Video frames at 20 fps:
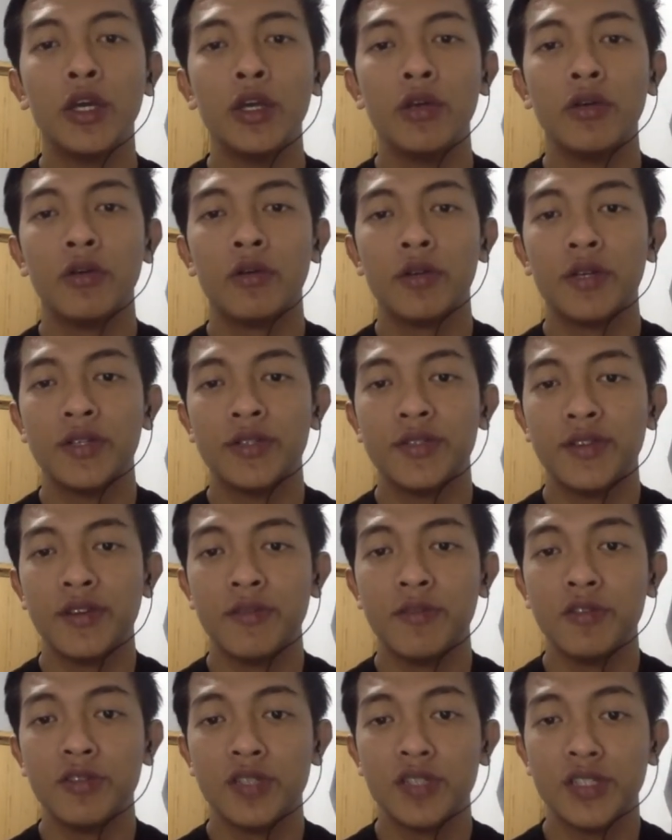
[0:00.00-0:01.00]
Your
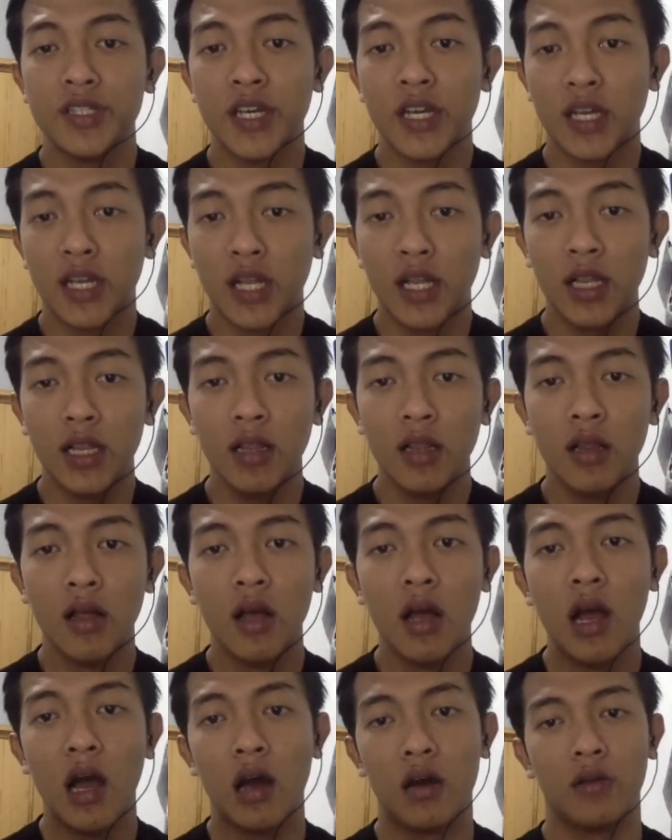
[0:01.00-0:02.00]
distribution channel
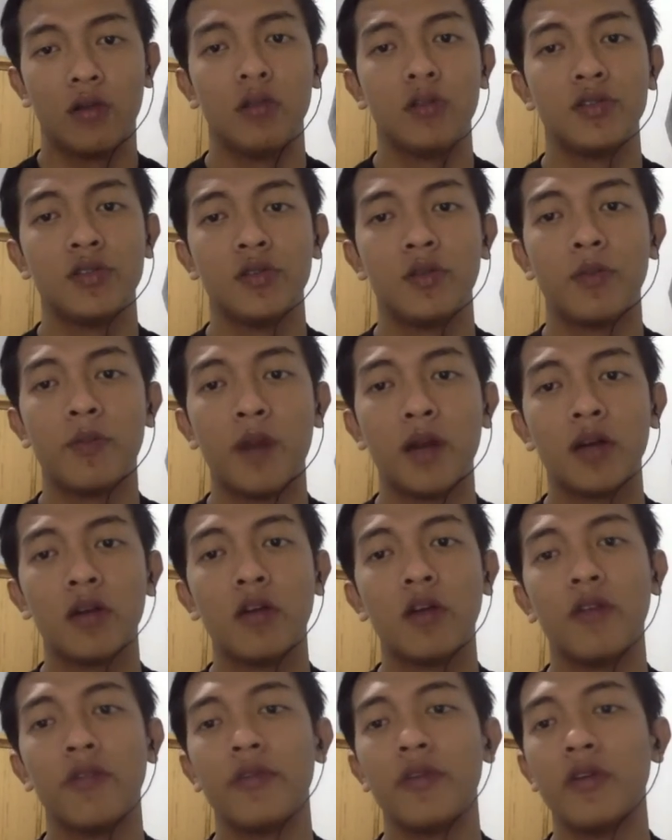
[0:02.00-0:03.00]
are also part
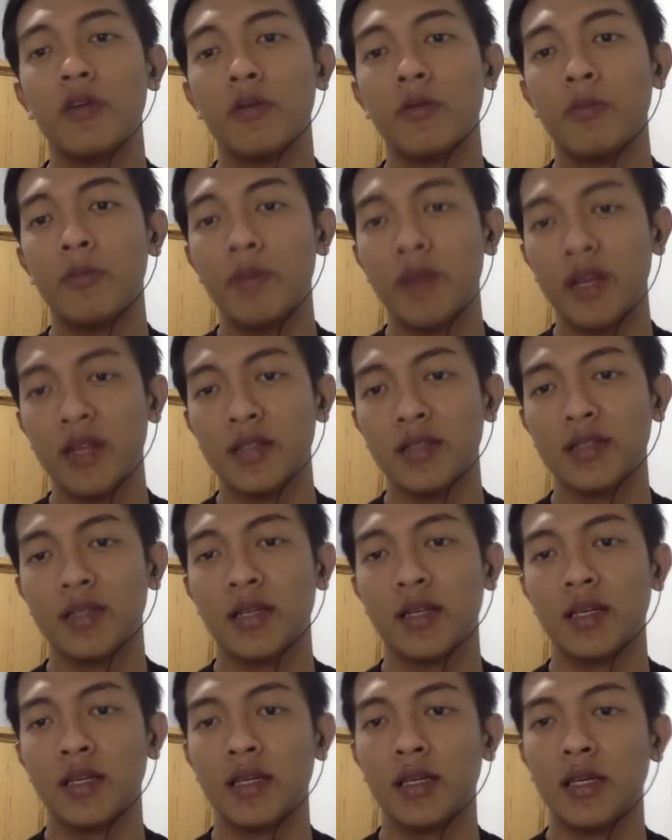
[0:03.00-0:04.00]
of your brand
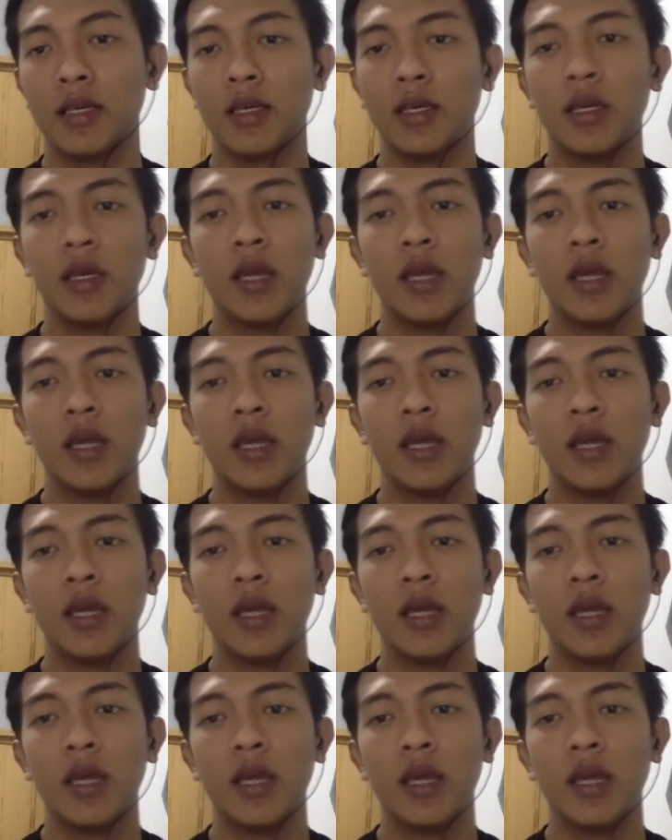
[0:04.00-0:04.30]
strategy.